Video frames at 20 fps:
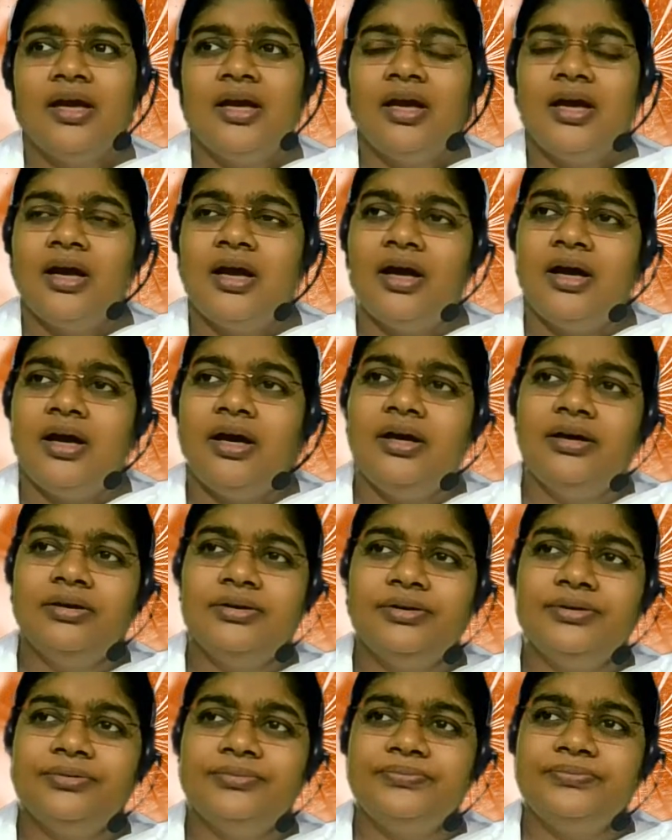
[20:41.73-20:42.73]

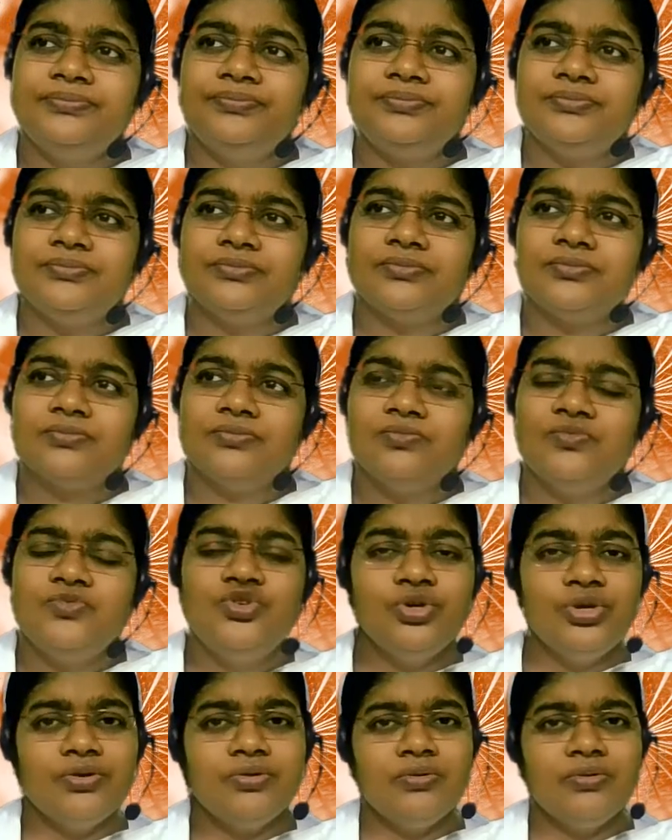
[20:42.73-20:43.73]
Um, do
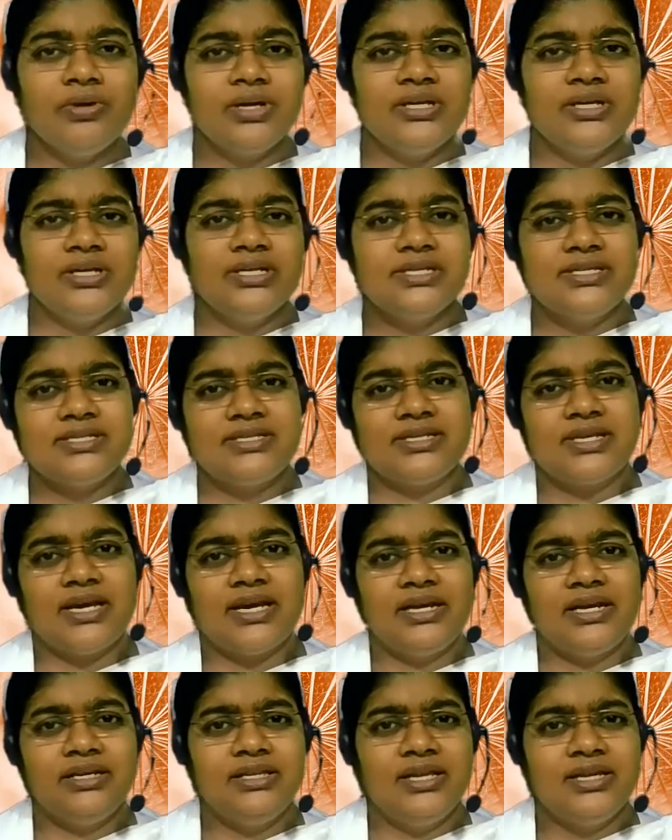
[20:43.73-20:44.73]
you understand
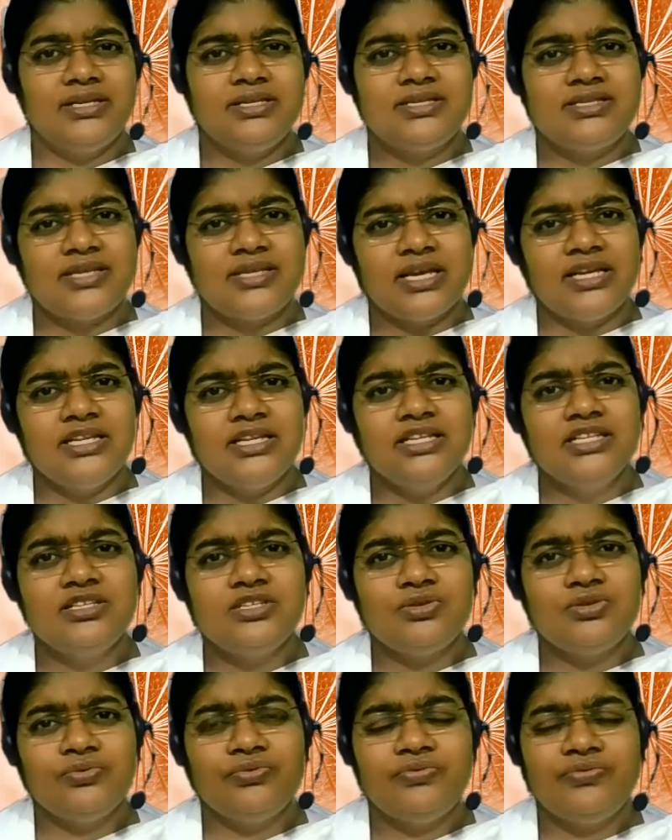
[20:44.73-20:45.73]
that sense of
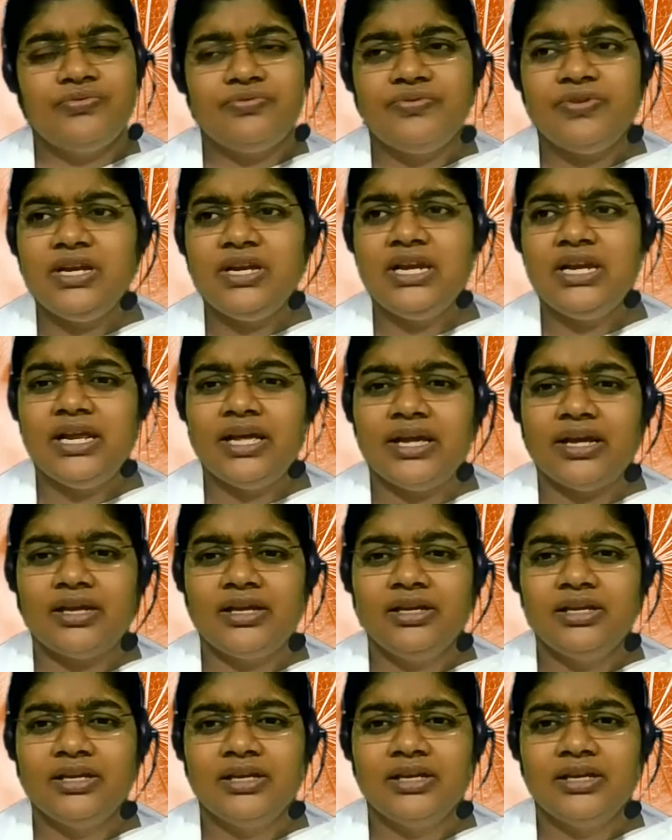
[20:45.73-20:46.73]
feeling
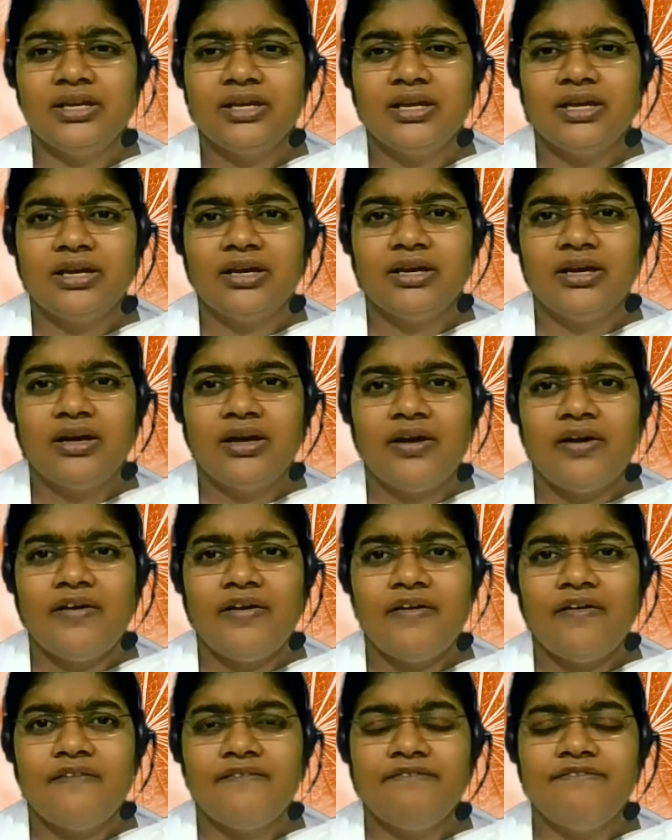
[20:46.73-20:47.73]

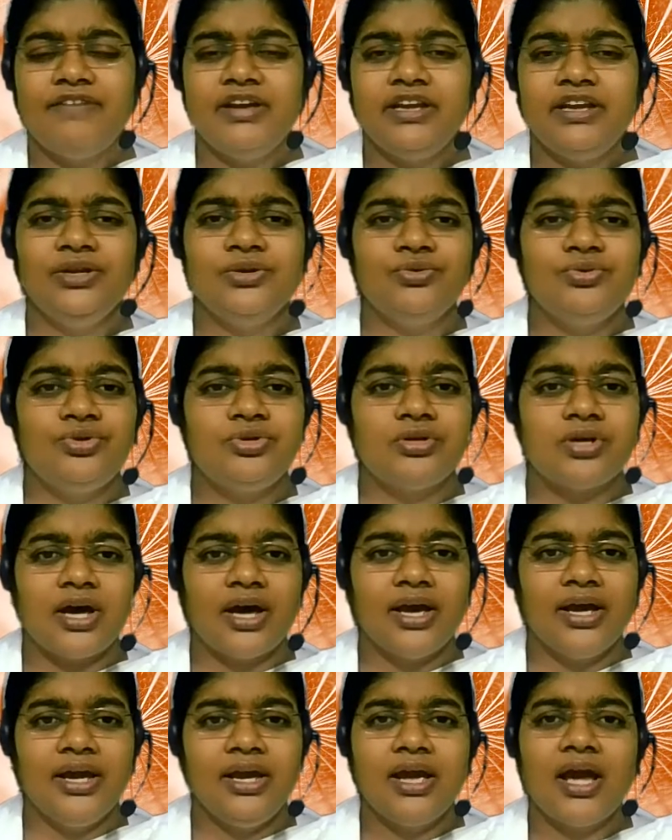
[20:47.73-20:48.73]
when you
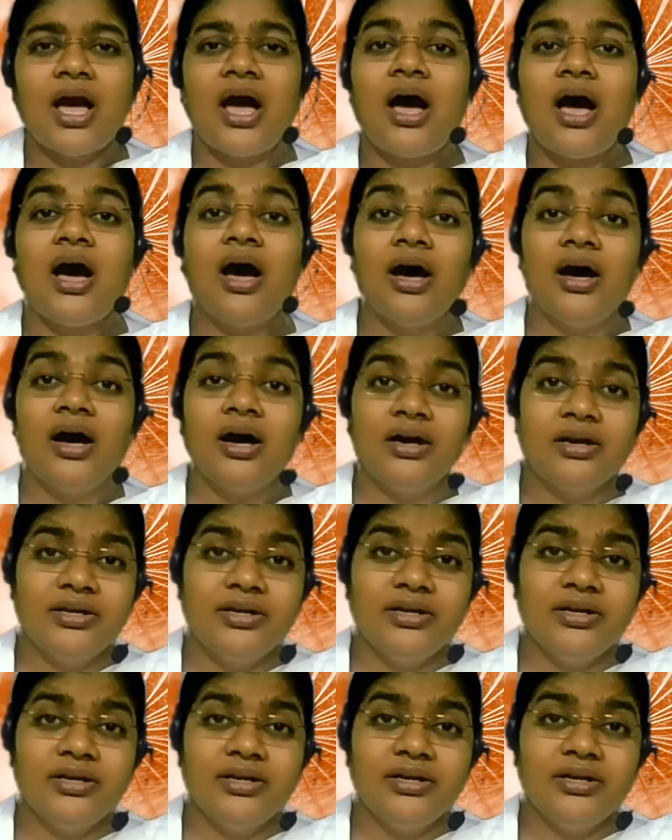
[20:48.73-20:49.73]
try hard
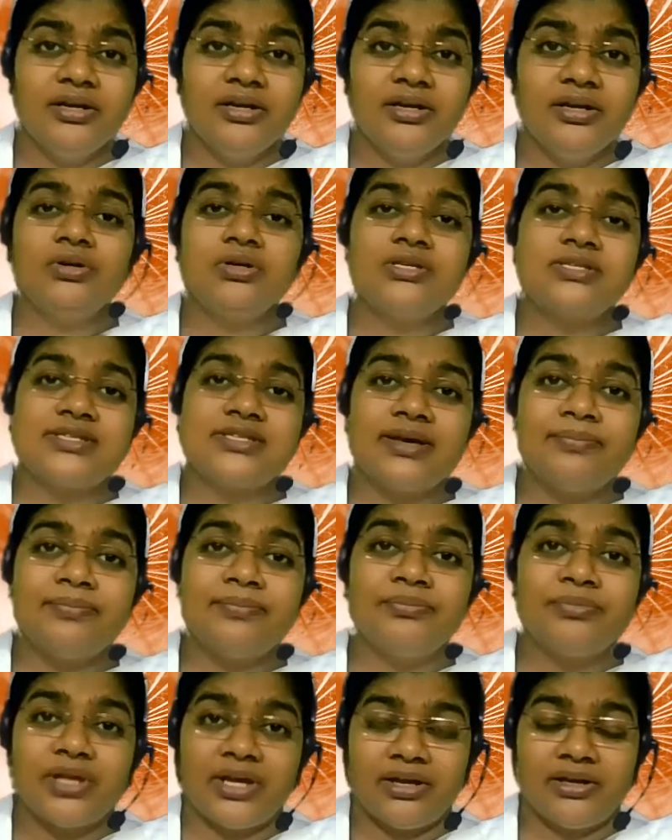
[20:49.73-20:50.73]
to cook
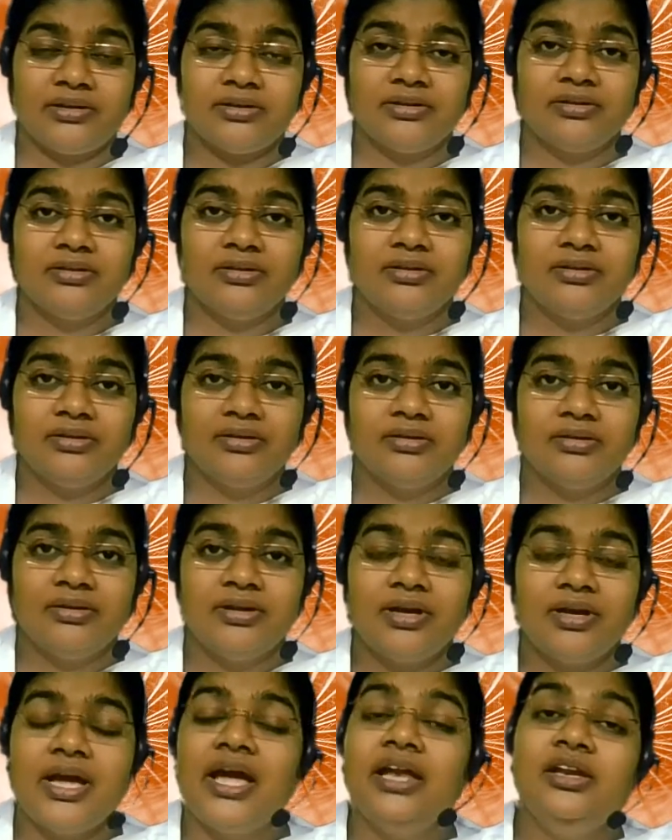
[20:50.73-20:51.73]
something
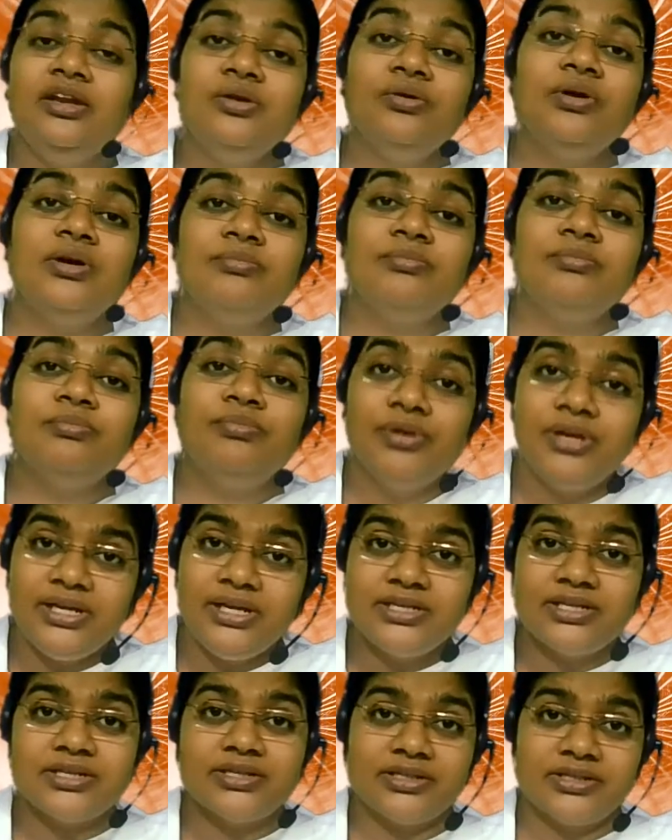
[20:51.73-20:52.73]
and you completed
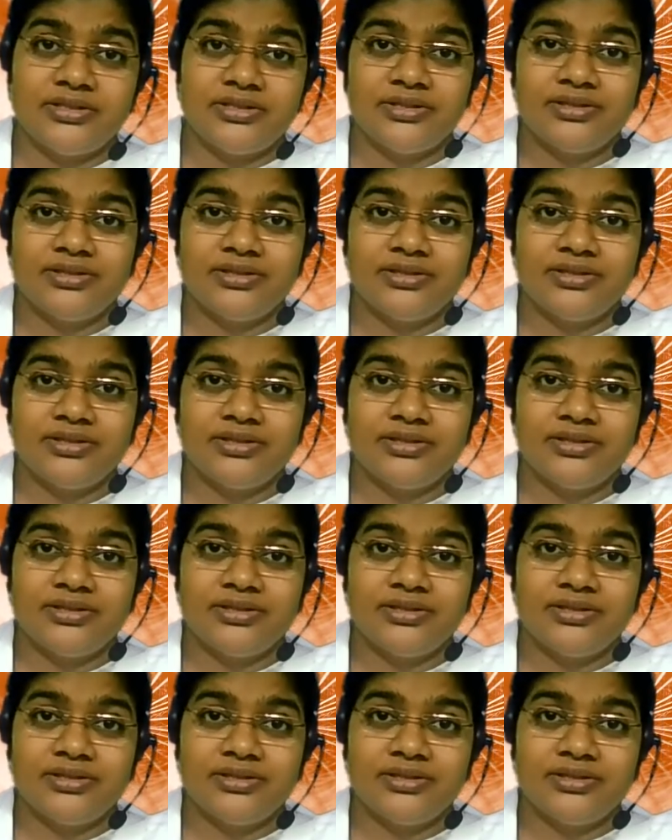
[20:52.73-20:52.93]
it?